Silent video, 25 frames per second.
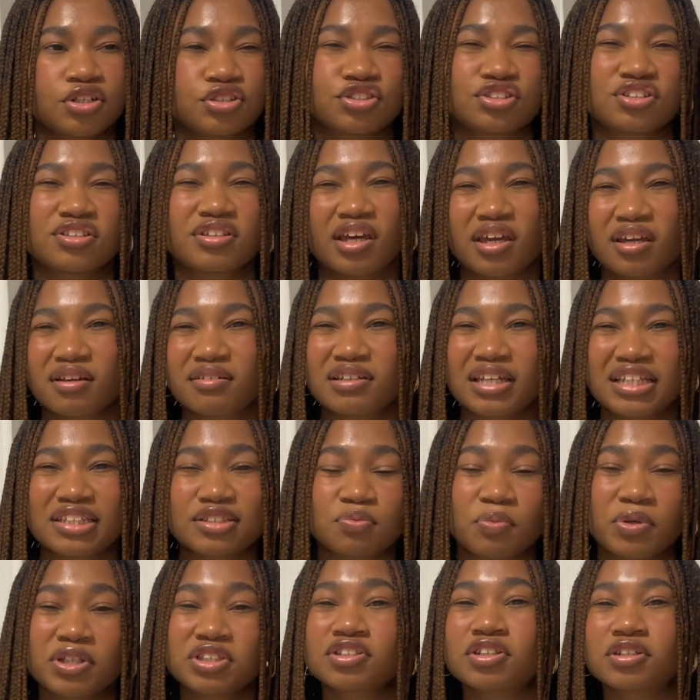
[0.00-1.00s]
So like, it's
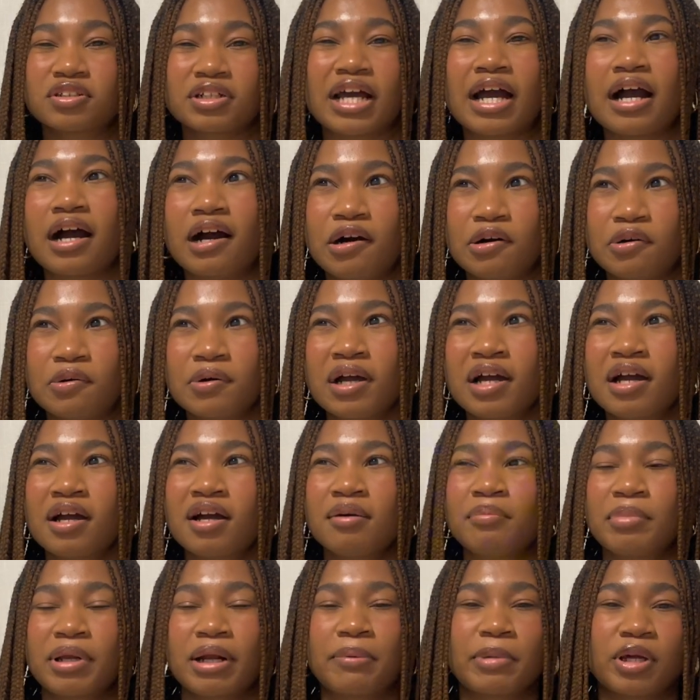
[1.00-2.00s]
winter now,
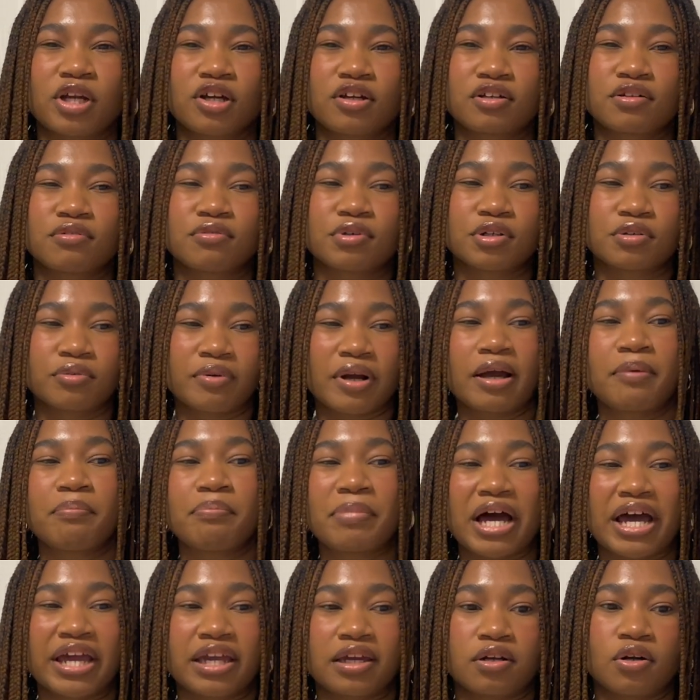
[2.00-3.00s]
but am I gonna regret
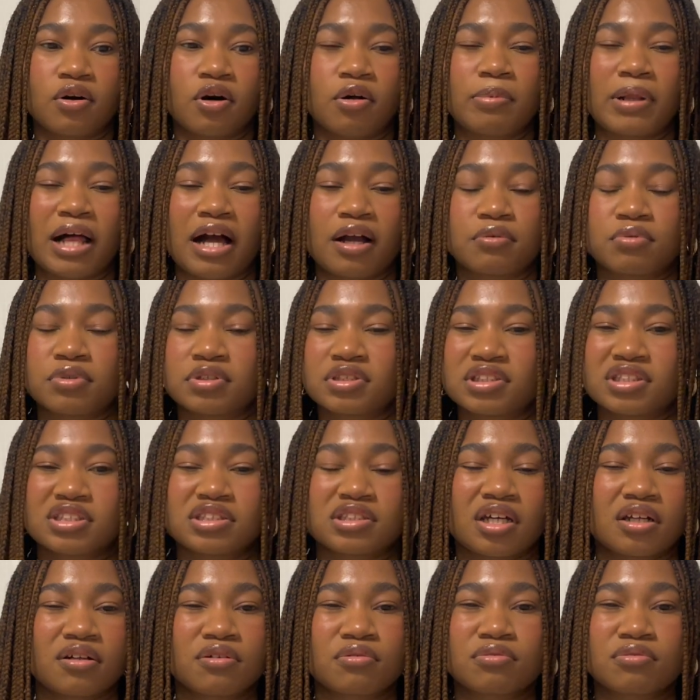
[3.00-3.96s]
buying an all black one? Because I